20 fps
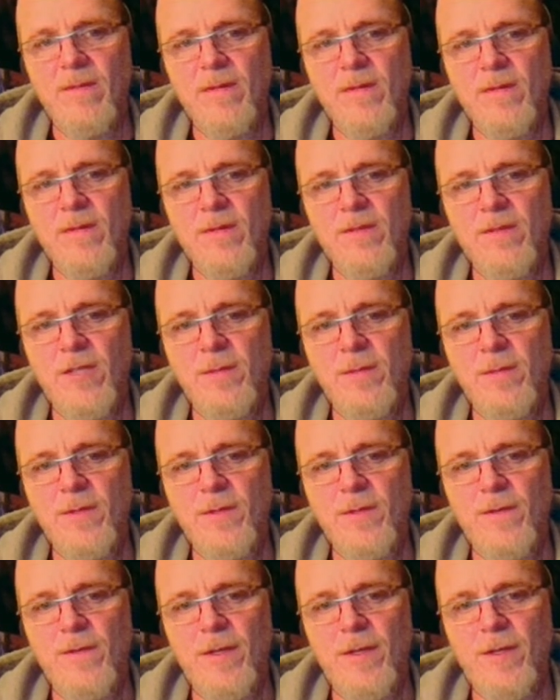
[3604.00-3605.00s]
James is
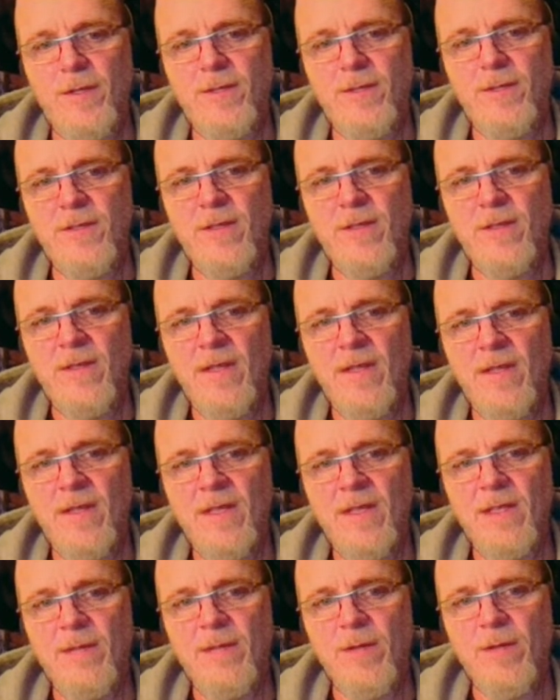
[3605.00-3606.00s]
first.
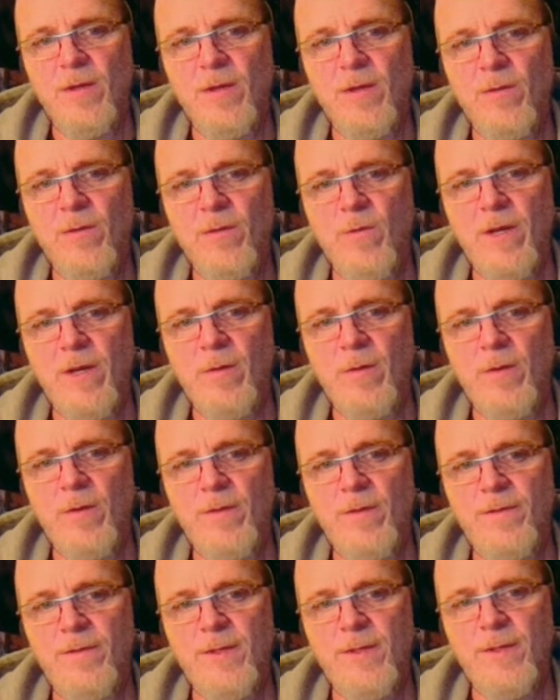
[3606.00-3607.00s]
Then we go to the
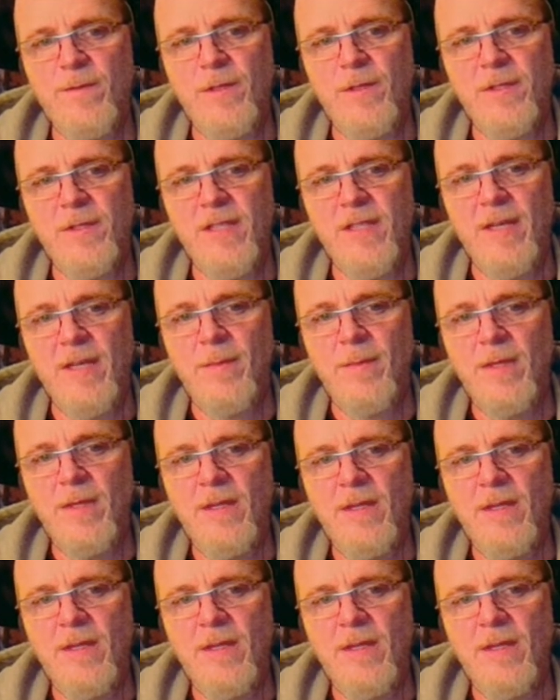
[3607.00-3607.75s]
werewolf his first time.